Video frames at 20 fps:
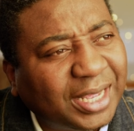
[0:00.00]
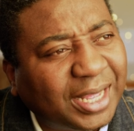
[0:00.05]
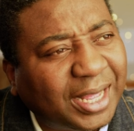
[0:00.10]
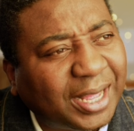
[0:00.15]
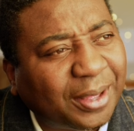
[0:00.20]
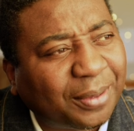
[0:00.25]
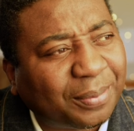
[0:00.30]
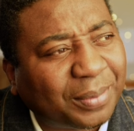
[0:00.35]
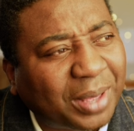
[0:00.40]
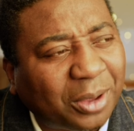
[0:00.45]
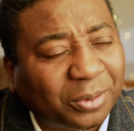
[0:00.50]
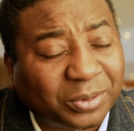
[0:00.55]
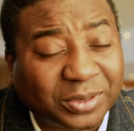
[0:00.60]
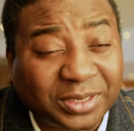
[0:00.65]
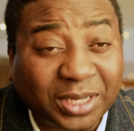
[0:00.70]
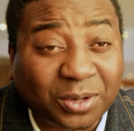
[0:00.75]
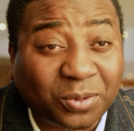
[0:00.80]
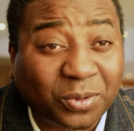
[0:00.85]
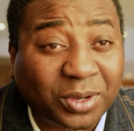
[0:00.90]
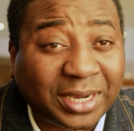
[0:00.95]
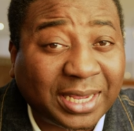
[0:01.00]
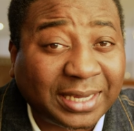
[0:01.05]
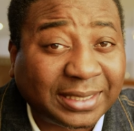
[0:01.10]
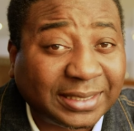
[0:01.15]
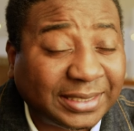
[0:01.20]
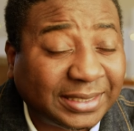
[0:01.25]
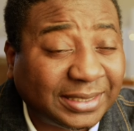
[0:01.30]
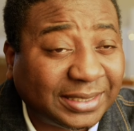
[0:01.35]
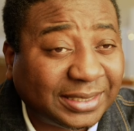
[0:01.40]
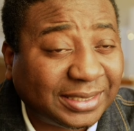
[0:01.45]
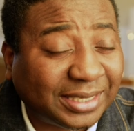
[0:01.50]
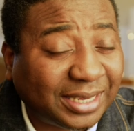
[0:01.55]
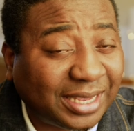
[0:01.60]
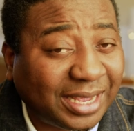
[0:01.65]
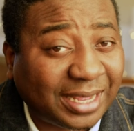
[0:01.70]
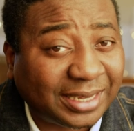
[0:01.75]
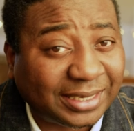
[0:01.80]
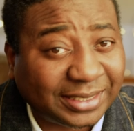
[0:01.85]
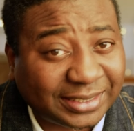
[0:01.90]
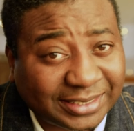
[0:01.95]
I would take what I need
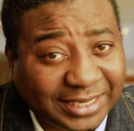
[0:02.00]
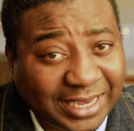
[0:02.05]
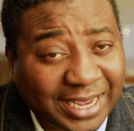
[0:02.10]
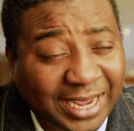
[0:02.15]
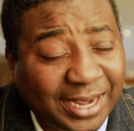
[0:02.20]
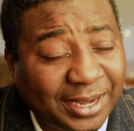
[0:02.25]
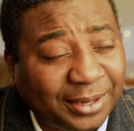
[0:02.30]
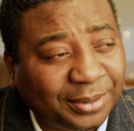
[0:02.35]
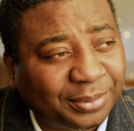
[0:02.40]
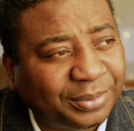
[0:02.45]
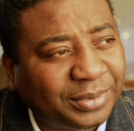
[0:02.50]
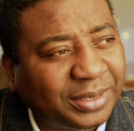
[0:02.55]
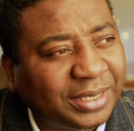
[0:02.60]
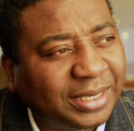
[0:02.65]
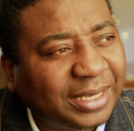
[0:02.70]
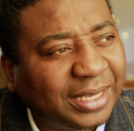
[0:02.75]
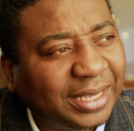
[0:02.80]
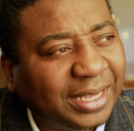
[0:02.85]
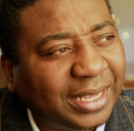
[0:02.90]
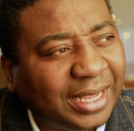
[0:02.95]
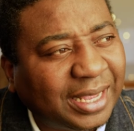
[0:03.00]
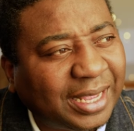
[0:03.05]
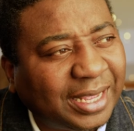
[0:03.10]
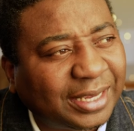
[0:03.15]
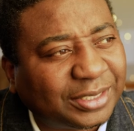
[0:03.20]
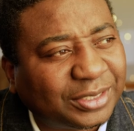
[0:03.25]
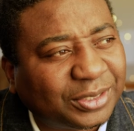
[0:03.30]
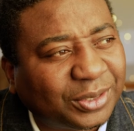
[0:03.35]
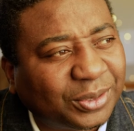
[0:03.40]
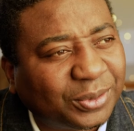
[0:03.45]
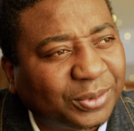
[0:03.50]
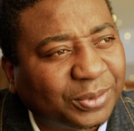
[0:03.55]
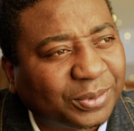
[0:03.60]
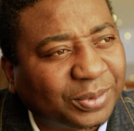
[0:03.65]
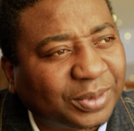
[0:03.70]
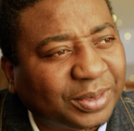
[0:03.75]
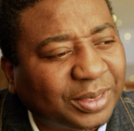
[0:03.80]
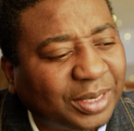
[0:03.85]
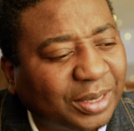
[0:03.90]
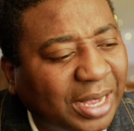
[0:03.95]
at a time. And so
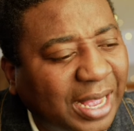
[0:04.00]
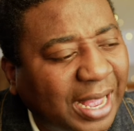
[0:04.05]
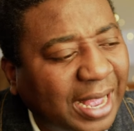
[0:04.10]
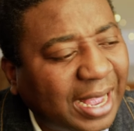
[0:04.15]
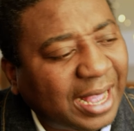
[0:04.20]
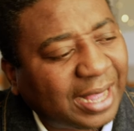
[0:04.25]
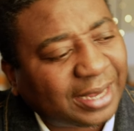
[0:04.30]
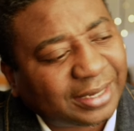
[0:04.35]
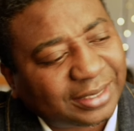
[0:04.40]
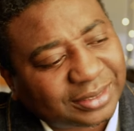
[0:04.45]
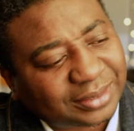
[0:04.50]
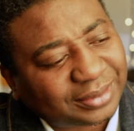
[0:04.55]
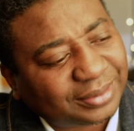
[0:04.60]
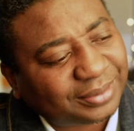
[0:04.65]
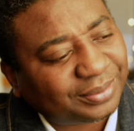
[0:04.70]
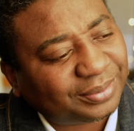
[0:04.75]
I had